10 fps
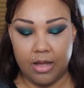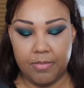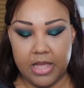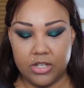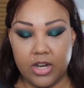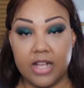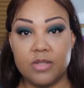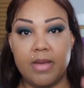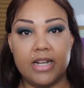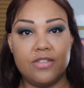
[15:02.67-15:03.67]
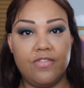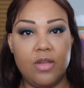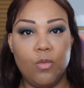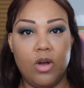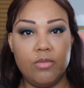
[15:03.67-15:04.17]
BH Cosmetics
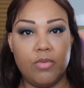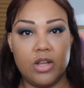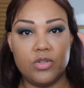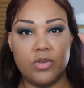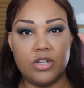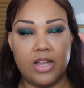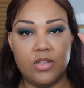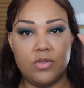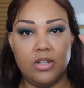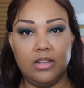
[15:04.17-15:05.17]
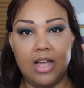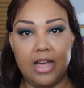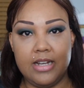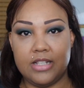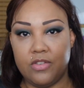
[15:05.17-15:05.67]
V1 brush, which I use a
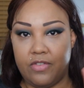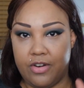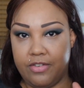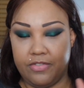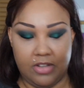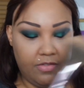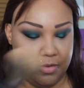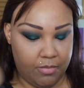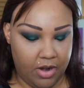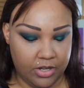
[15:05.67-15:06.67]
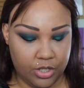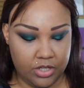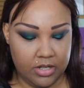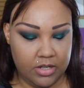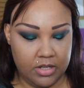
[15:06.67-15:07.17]
lot. It's a very fluffy
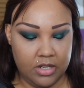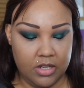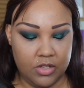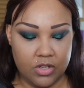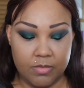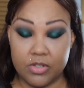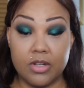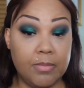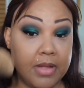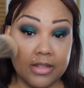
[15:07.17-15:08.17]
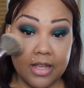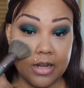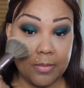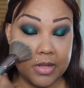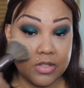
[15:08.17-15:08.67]
brush. So I'm just going to pick
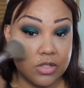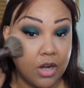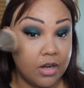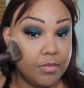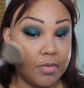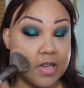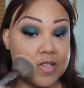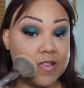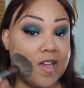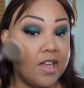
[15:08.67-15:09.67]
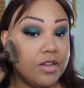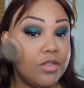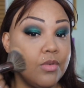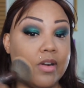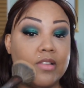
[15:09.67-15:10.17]
that up and start pressing
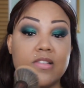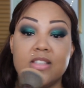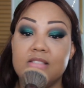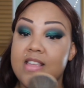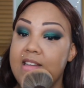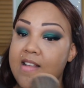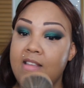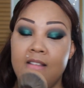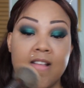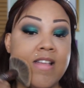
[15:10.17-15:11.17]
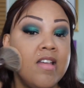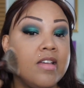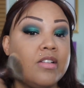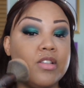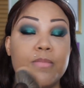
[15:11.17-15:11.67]
that throughout the skin
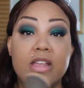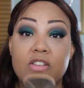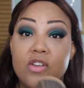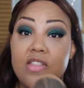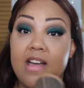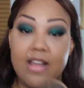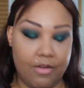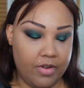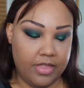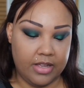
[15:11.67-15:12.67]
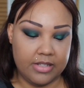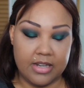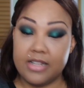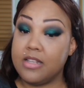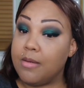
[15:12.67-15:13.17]
to make sure that everything is
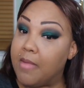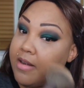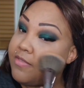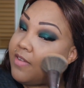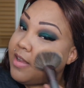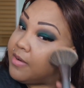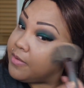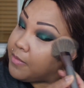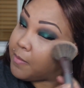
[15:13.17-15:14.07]
nice and mattified.